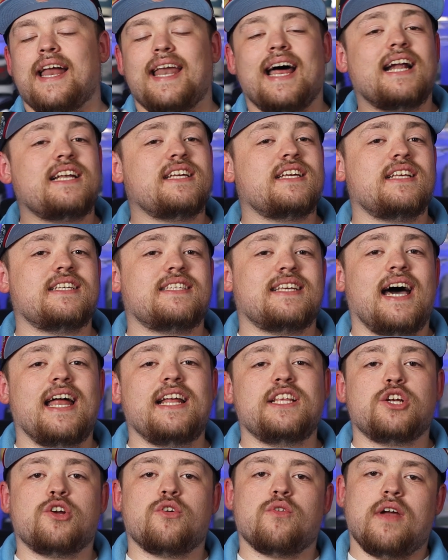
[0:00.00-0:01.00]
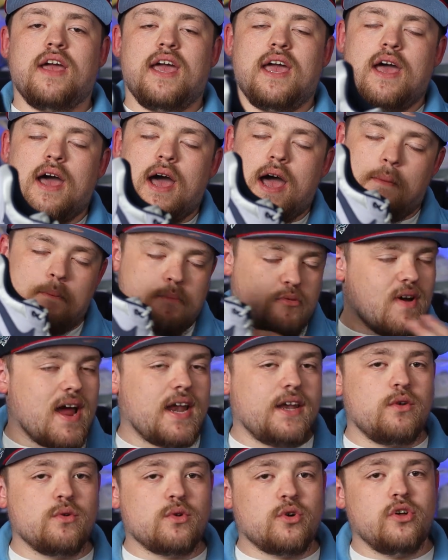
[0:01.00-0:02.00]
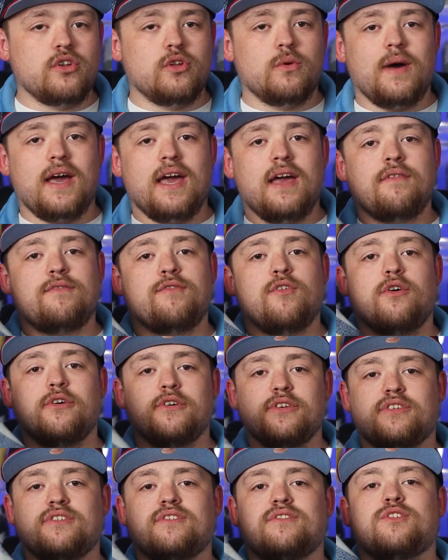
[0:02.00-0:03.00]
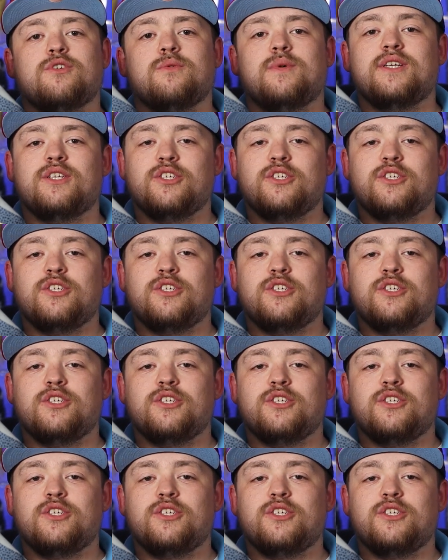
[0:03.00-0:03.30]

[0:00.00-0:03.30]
and actually decided to create a brand new colorway for us to